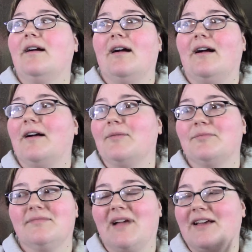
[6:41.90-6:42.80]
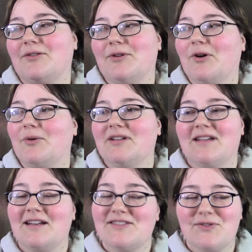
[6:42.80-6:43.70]
I don't know, a
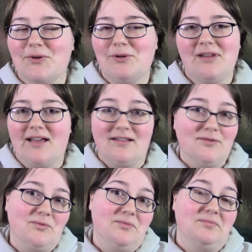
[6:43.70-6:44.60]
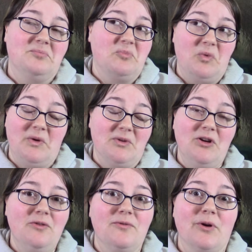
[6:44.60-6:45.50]
dinosaur, like we would
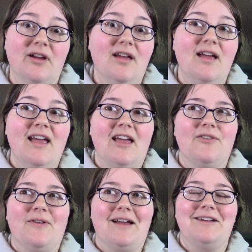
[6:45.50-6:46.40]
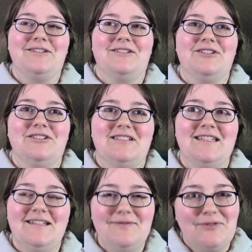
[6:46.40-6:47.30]
go for it. If I
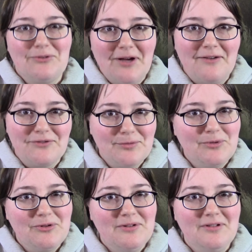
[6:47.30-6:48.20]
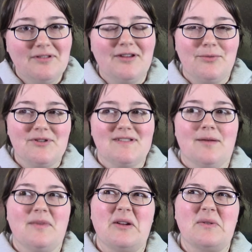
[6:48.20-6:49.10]
didn't feel comfortable, there were
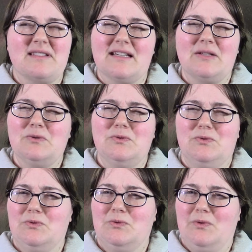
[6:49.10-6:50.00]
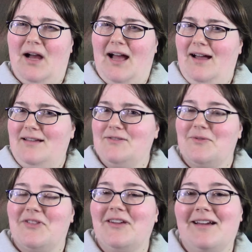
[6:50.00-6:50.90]
some that I was like, ooh, I don't
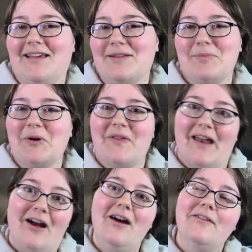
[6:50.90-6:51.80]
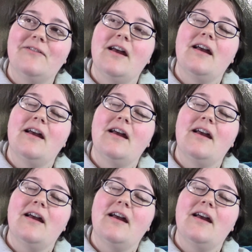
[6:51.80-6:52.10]
think I can pull that off.